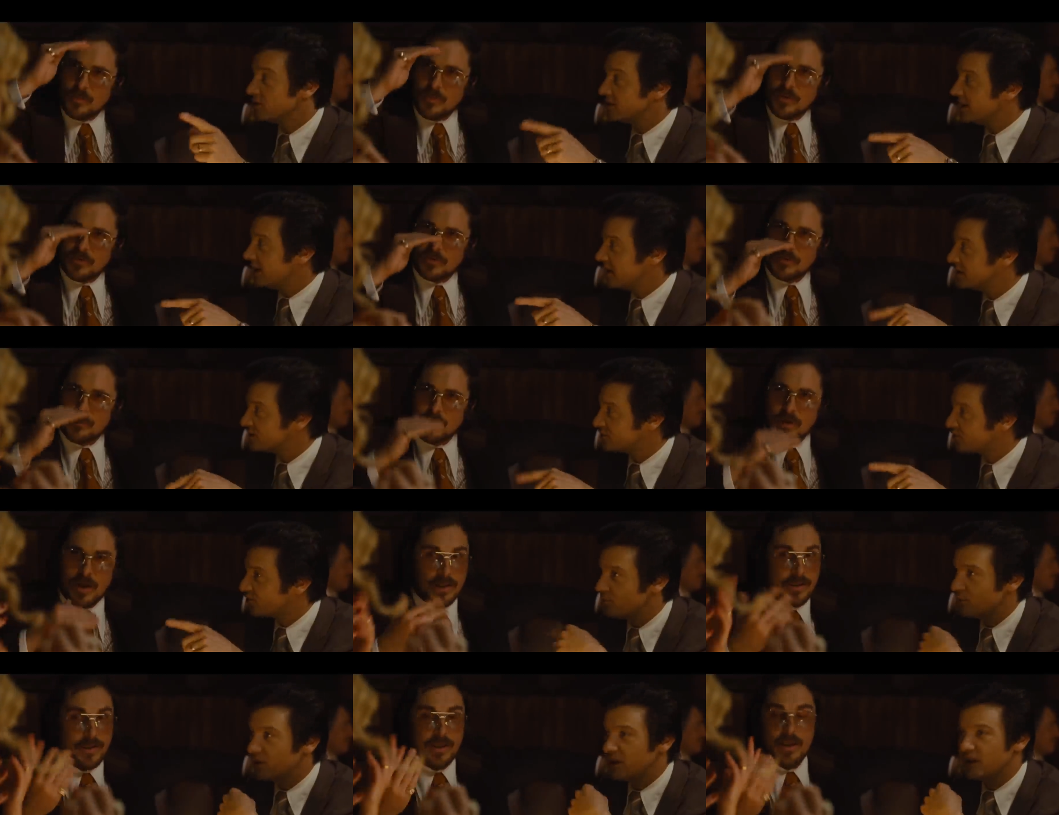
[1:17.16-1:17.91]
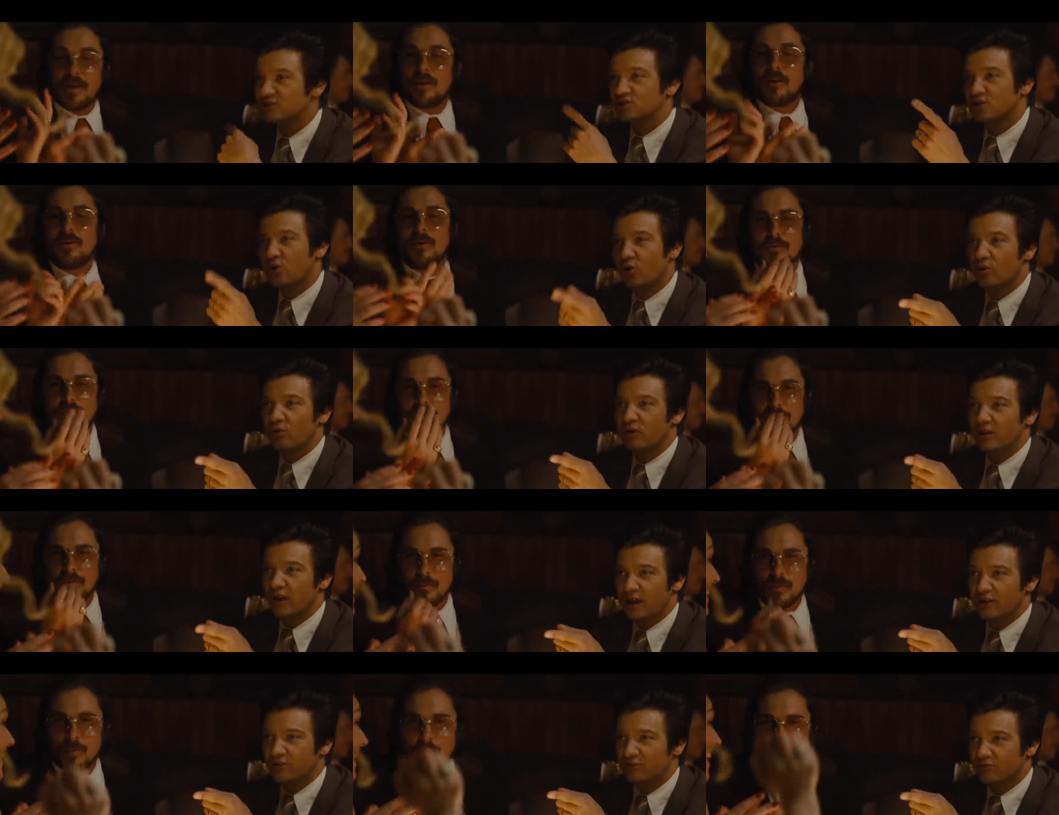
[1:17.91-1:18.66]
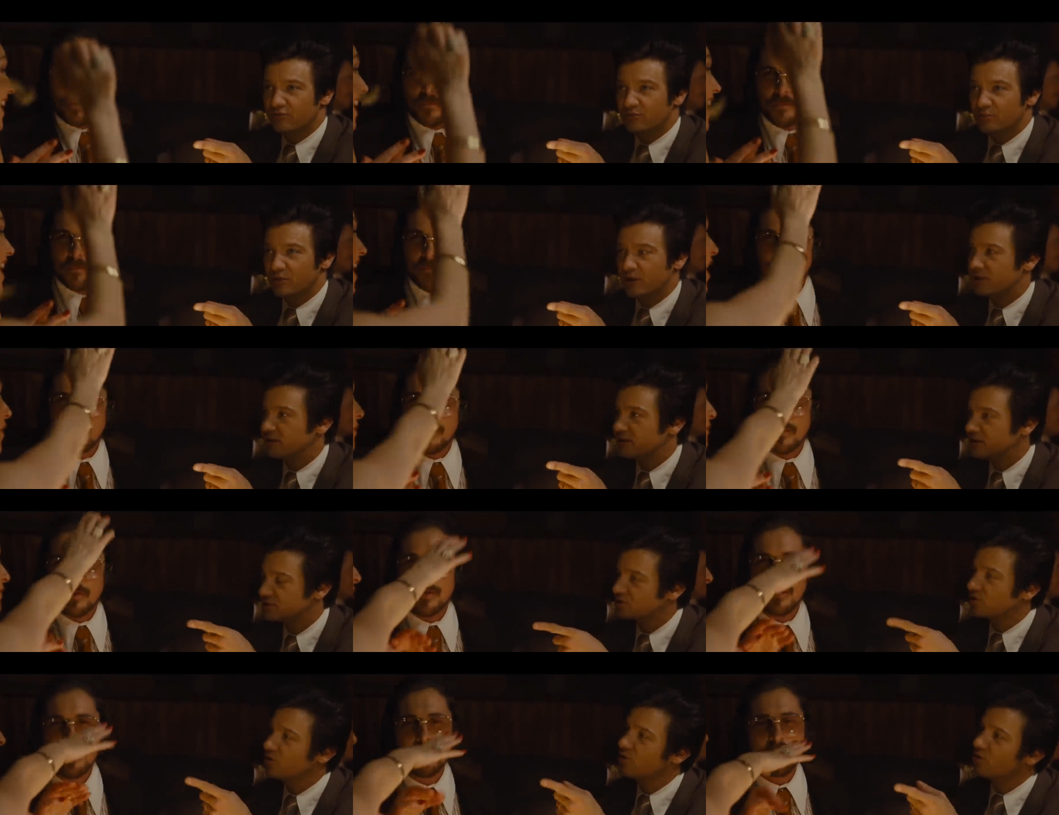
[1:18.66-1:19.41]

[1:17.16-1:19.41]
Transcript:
Speaker 1: what that is for me? It's coriander for me. Oh, it's but